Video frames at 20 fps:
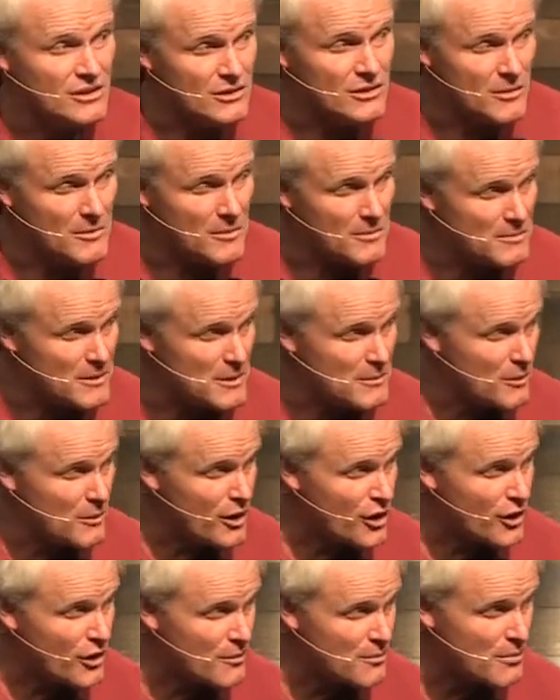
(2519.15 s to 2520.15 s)
You know, if people
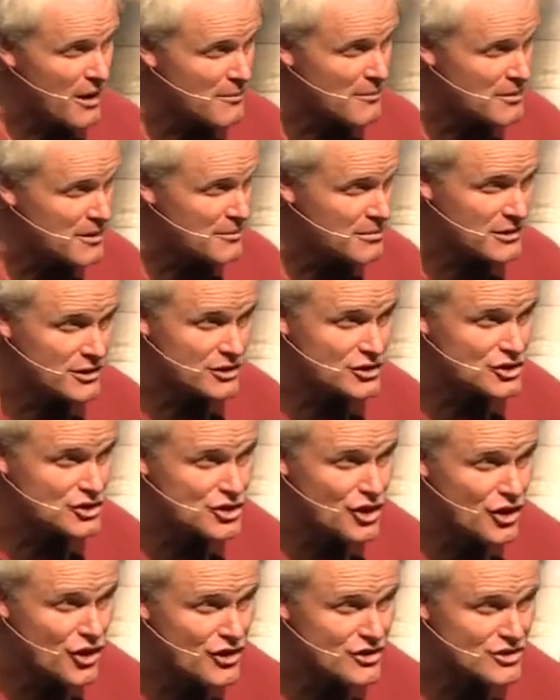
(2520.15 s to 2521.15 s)
are hurt by people in
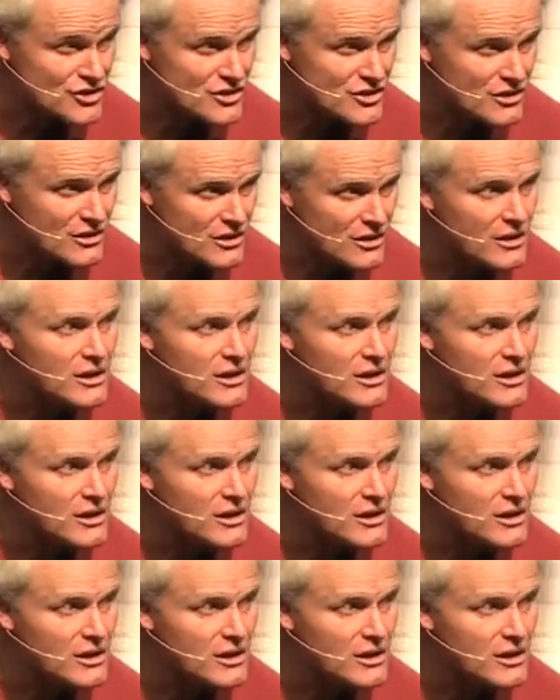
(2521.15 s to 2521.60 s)
church,